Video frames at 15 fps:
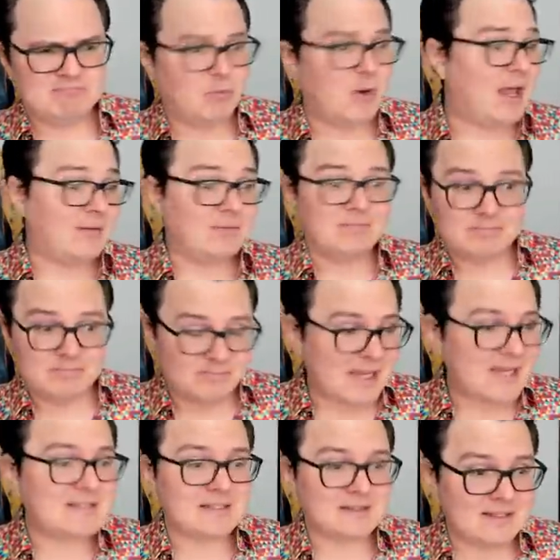well,
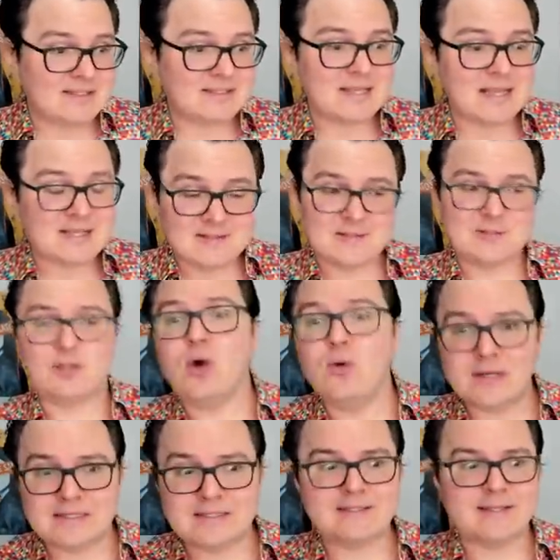basically since the
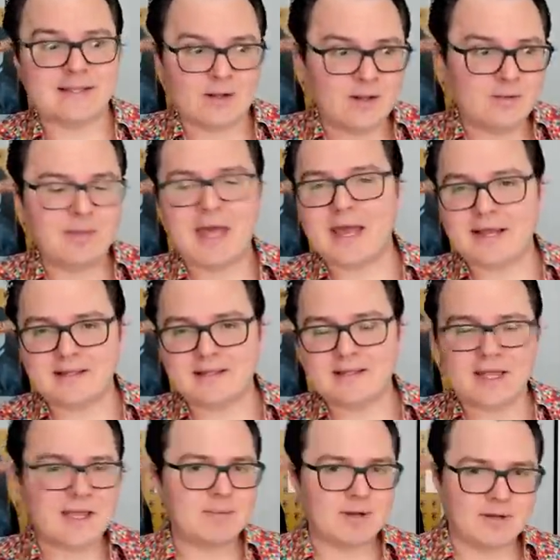token sale back in the
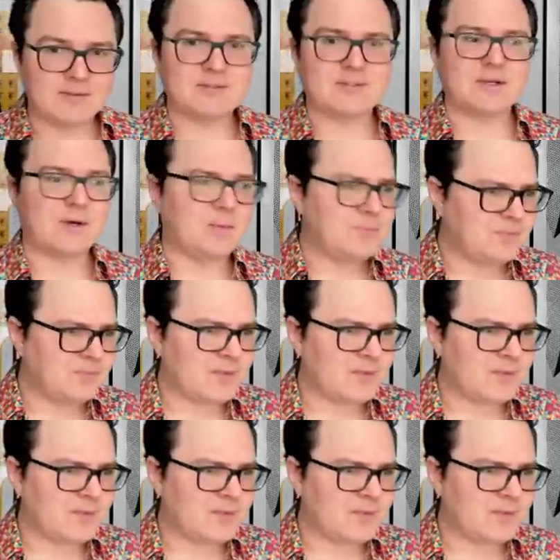day, but also